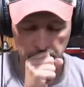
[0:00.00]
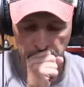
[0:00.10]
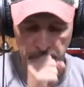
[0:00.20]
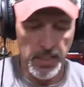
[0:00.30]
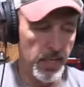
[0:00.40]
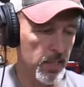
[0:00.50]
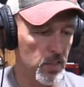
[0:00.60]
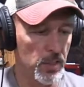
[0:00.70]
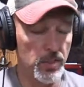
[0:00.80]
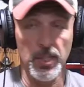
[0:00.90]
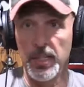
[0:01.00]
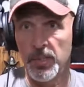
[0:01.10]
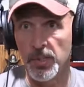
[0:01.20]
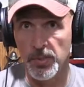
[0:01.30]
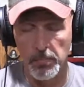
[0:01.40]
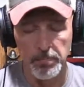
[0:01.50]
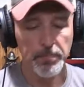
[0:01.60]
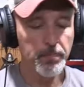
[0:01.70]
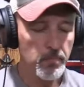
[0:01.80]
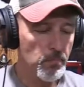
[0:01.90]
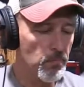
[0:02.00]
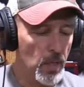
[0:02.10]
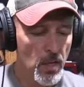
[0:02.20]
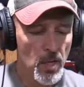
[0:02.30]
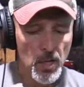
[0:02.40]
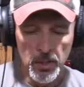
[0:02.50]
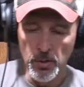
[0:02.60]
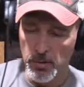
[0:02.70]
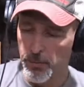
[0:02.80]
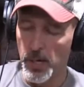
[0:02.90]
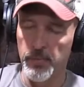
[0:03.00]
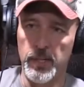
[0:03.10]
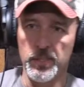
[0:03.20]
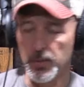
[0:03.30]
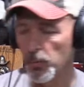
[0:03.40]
excellent sight system. You can find these at